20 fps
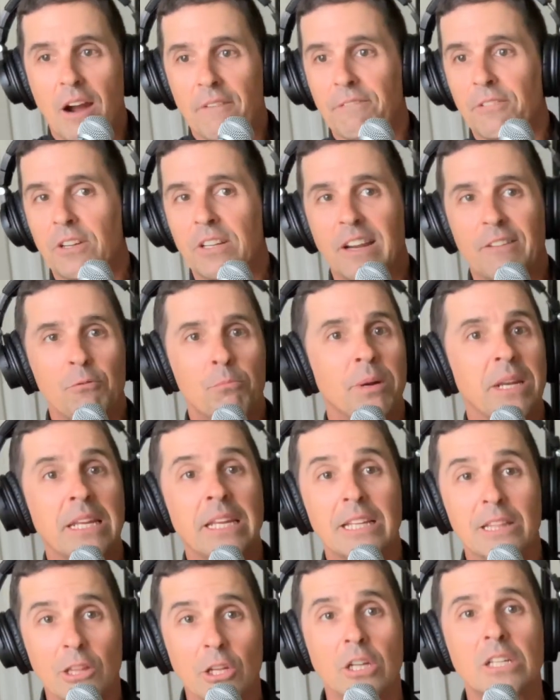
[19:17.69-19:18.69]
was offering to
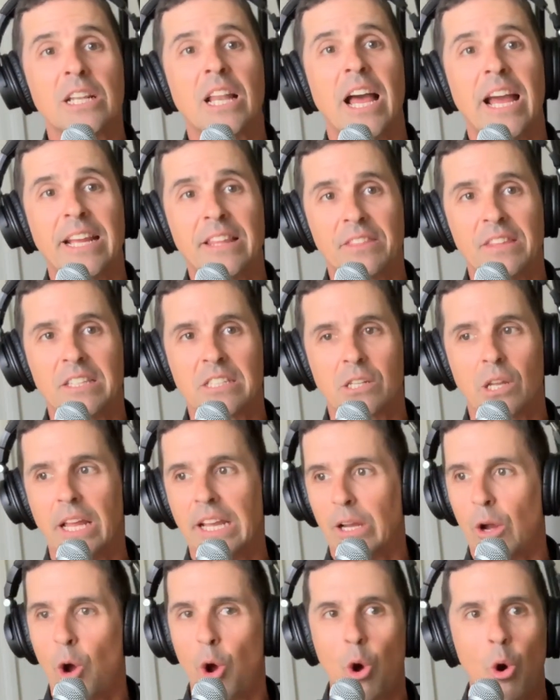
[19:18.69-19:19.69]
everybody. He looked like this
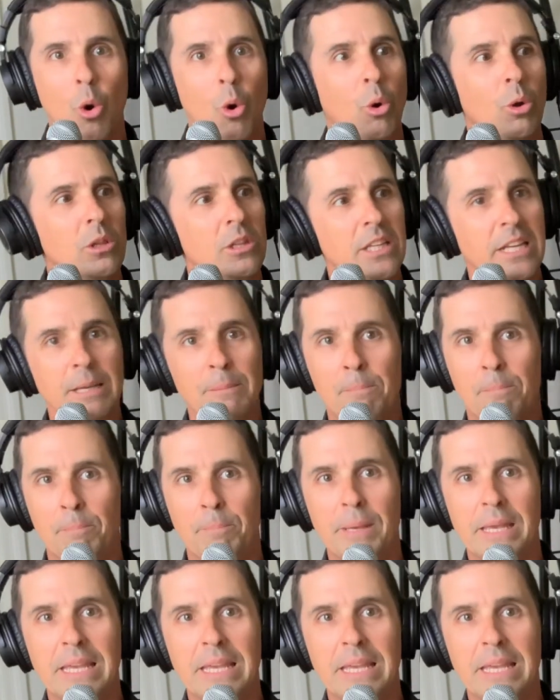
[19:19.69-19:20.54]
like holy